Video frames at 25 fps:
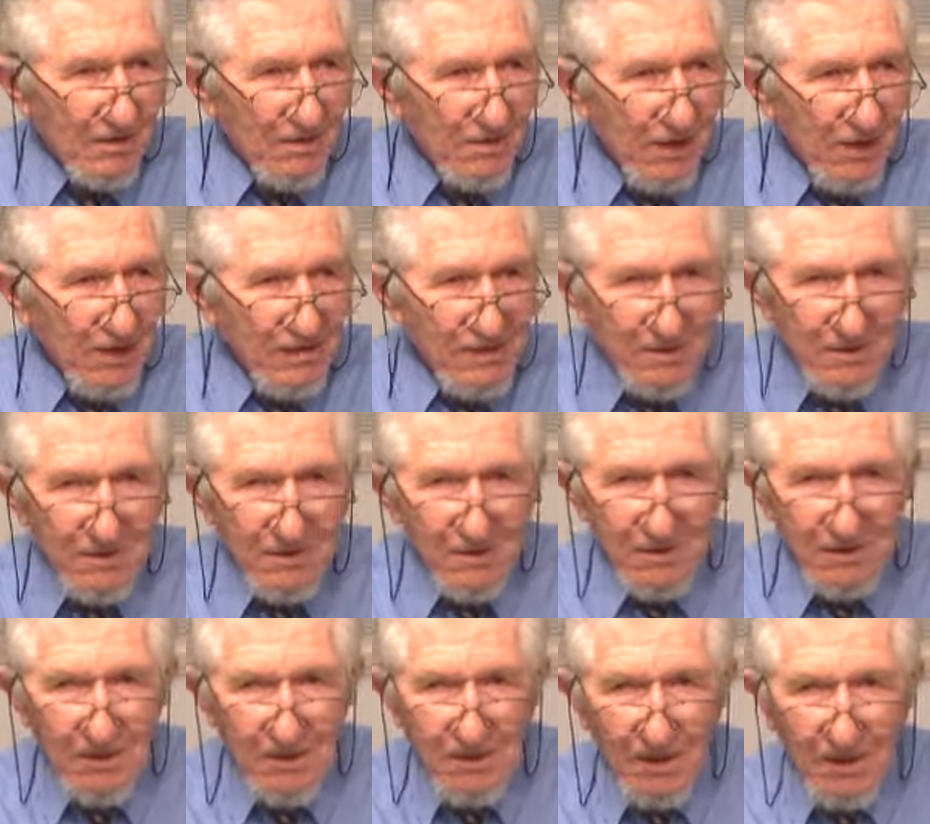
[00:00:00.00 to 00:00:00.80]

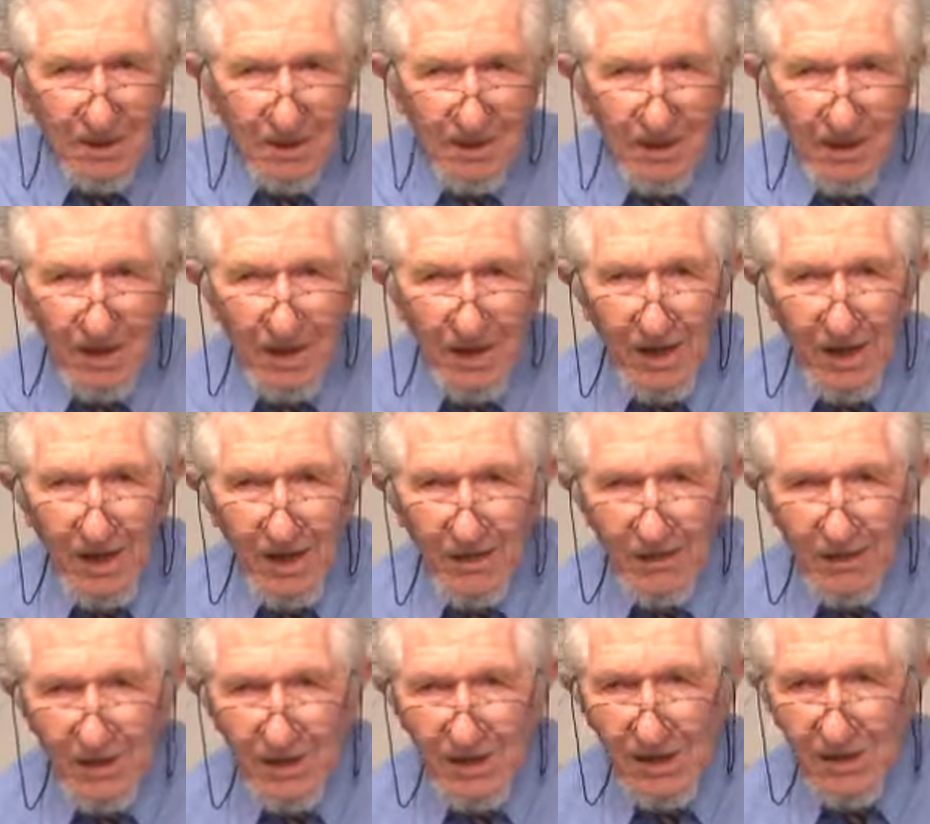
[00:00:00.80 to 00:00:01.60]
that's
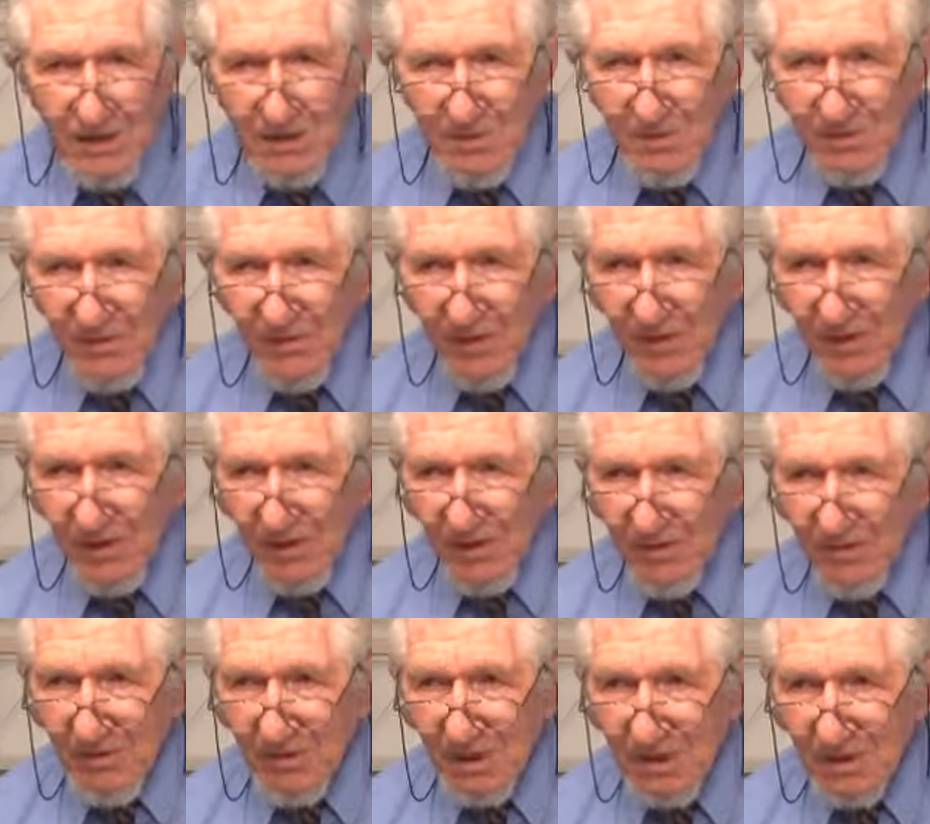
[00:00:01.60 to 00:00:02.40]
800 years before
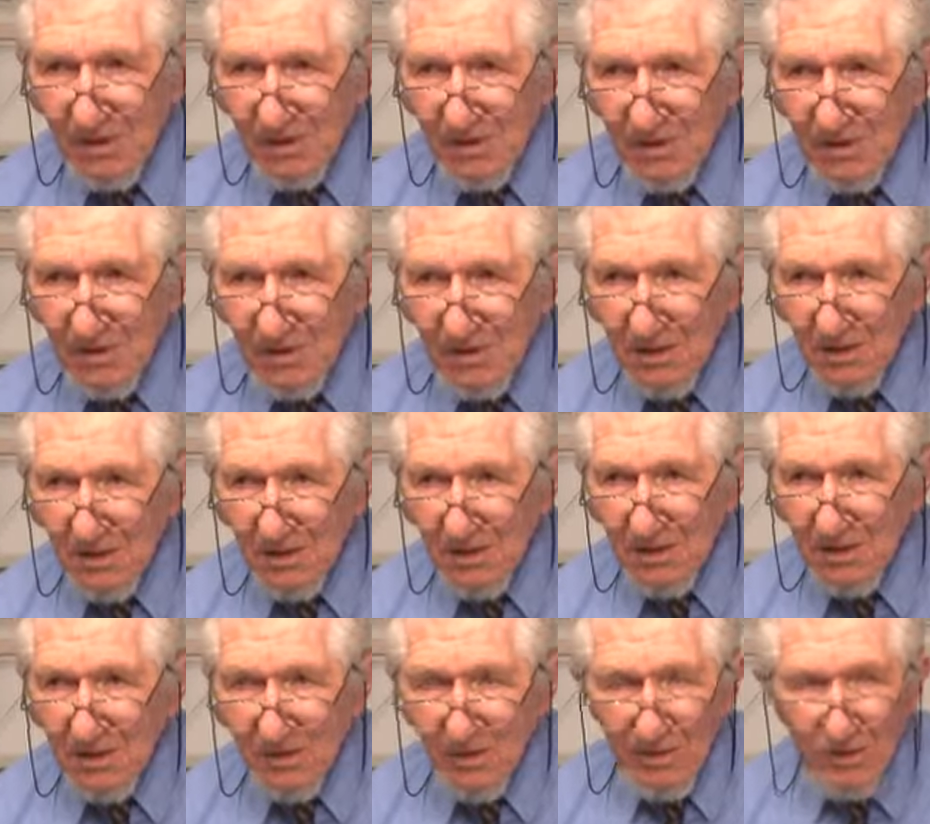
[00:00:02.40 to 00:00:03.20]
the Greeks,
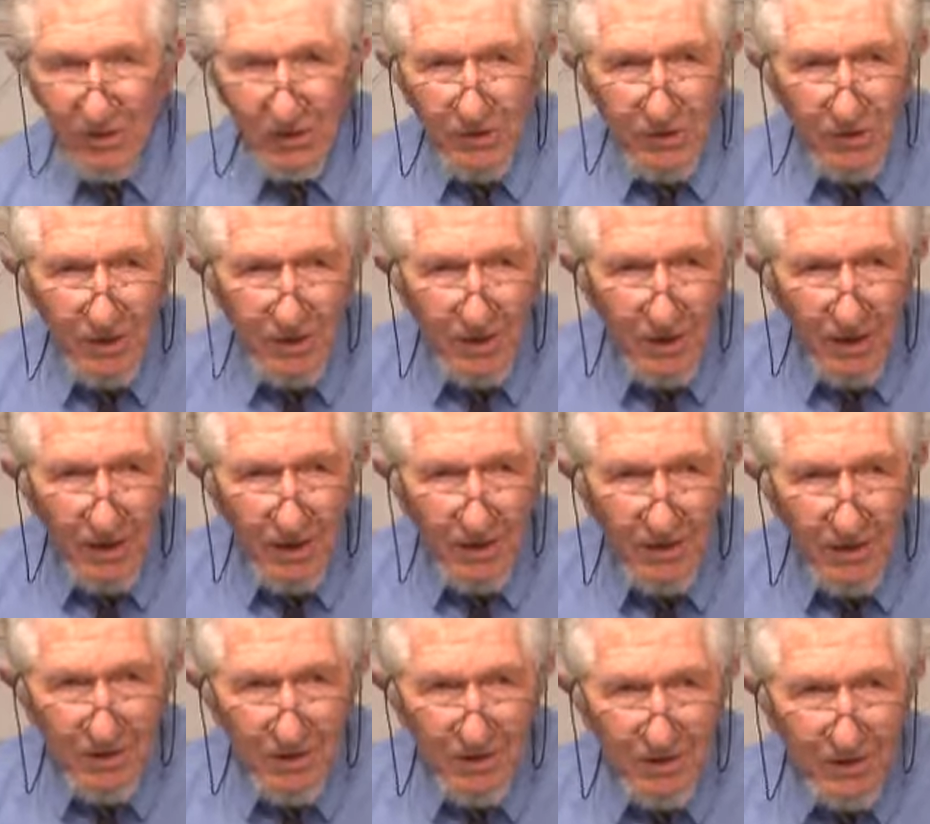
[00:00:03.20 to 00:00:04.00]

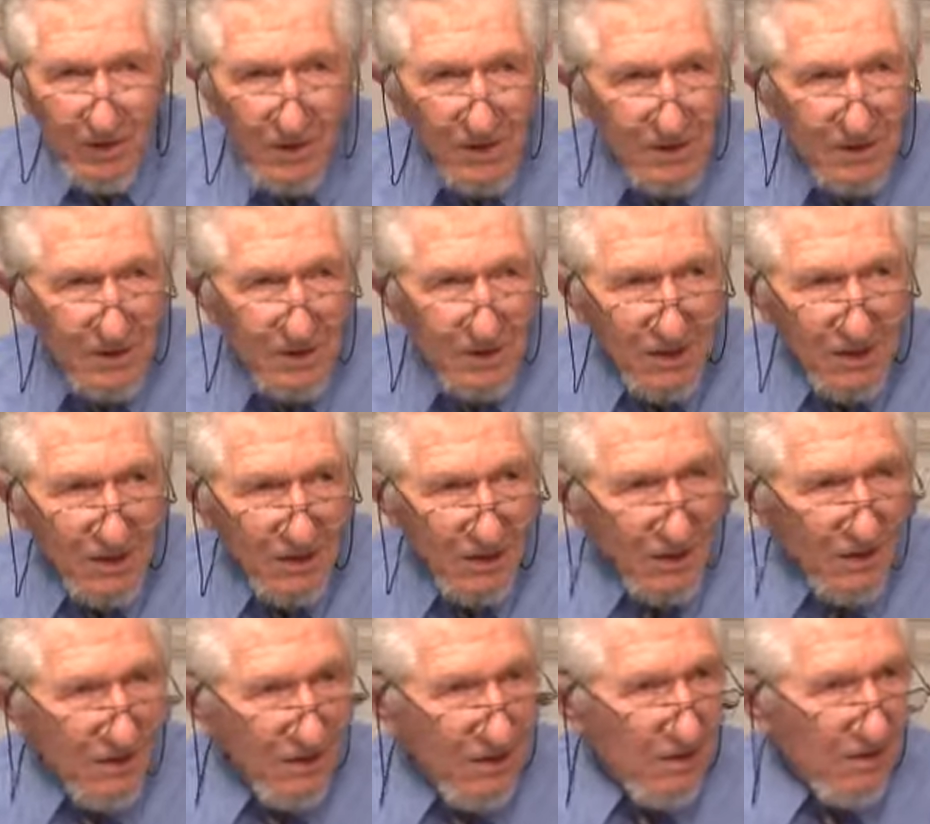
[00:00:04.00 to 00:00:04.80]
1300 BC,
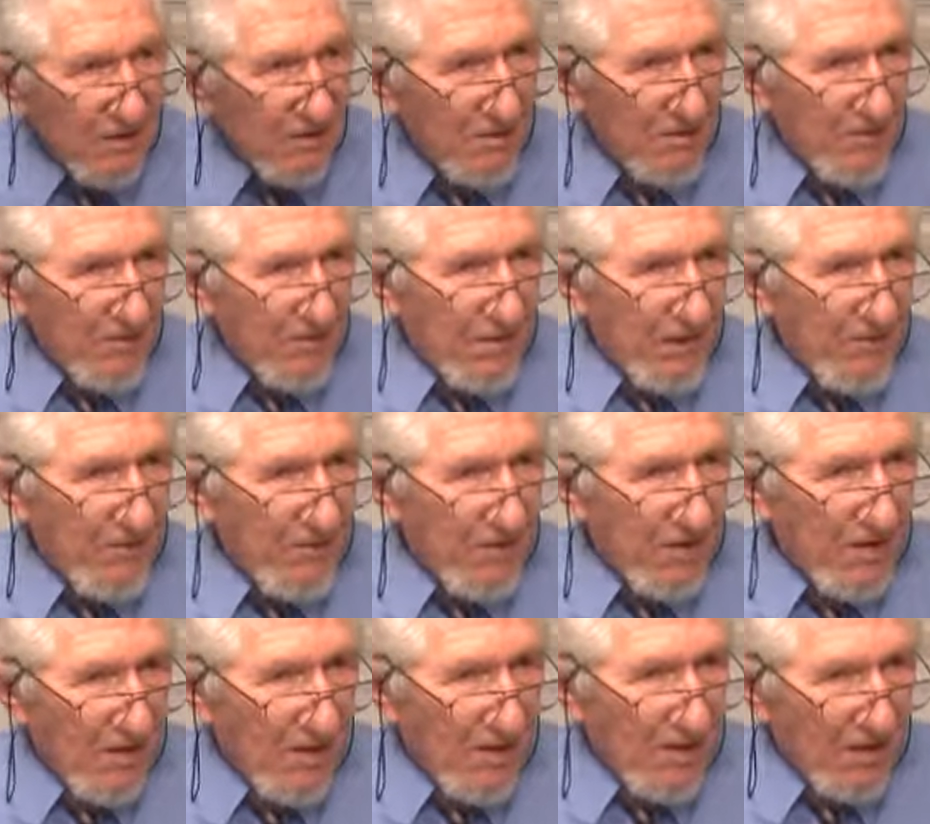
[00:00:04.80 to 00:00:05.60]

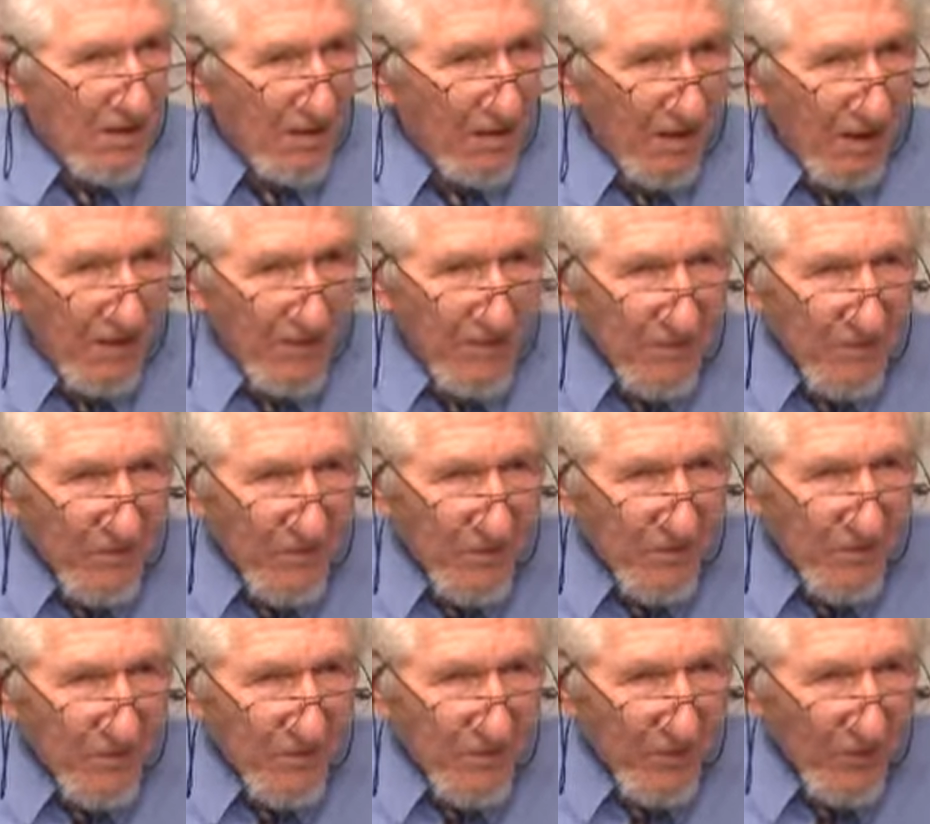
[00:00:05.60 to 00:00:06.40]
whatever,
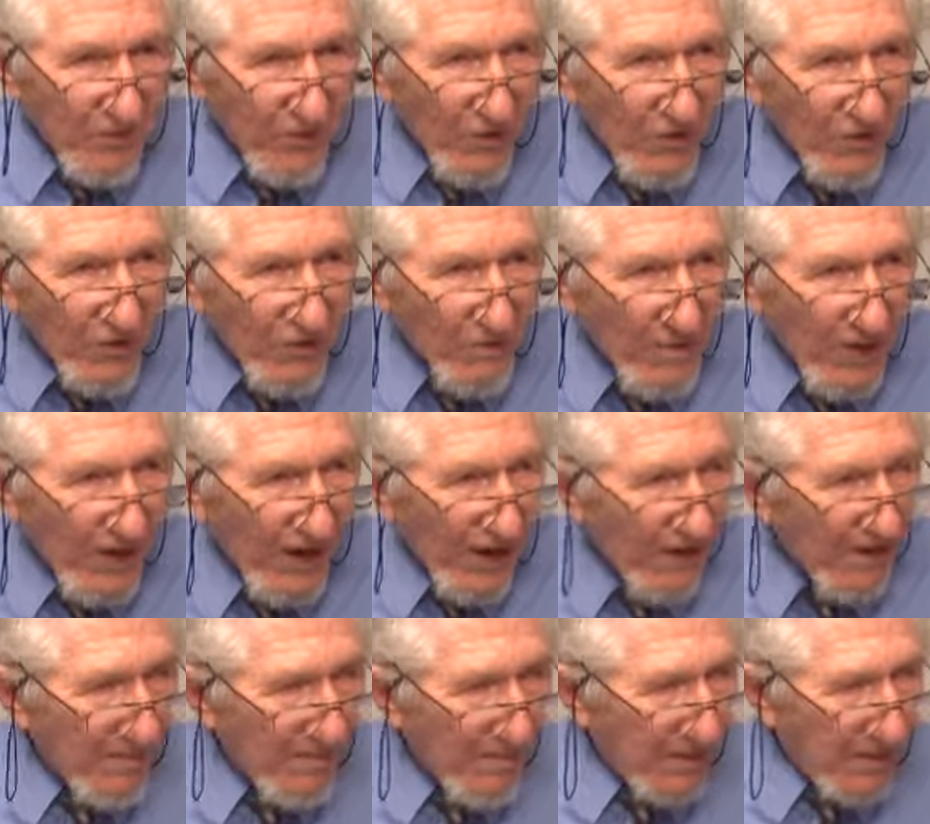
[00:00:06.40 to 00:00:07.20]
even further
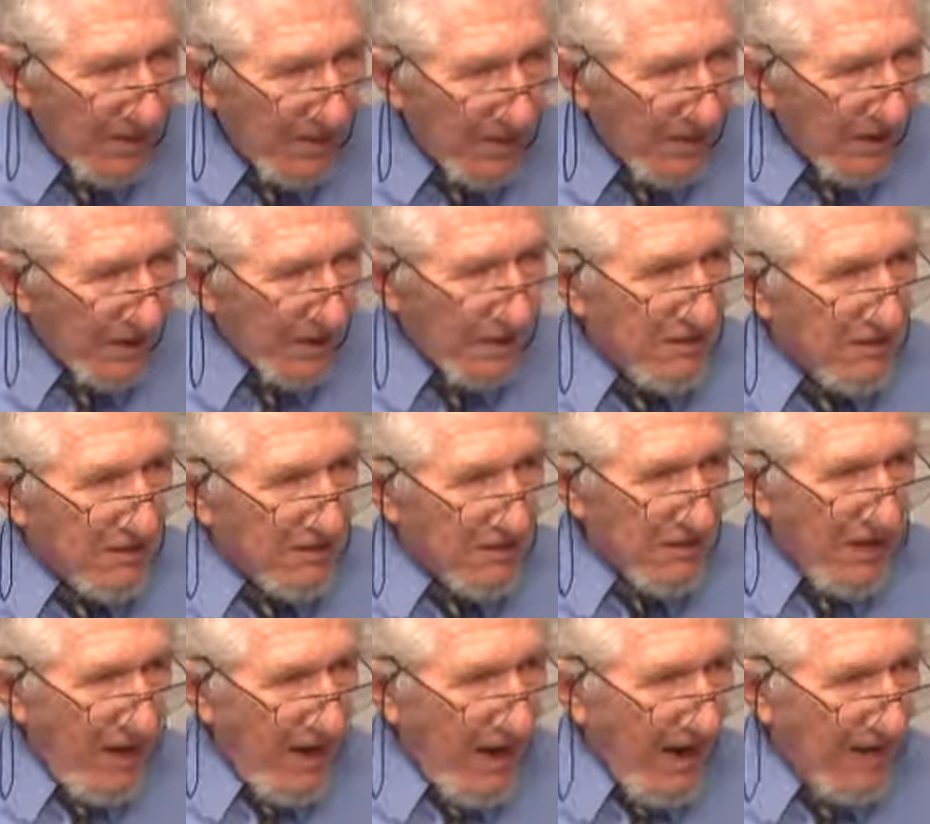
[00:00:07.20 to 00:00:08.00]
back, but at
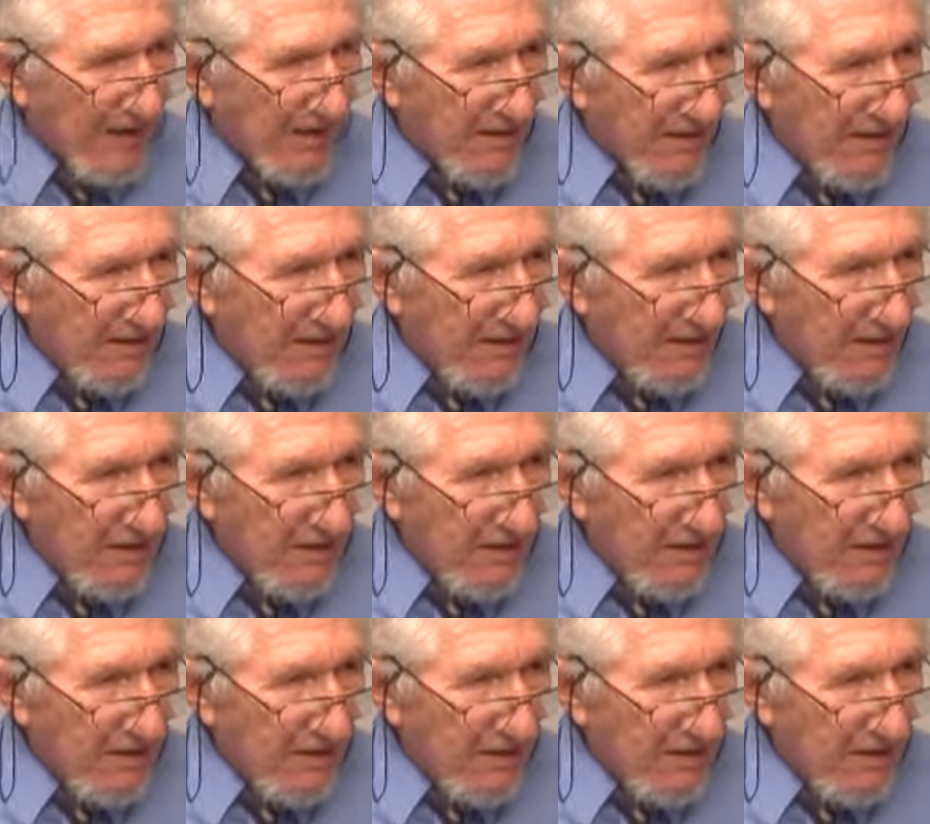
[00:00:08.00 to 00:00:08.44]
least that.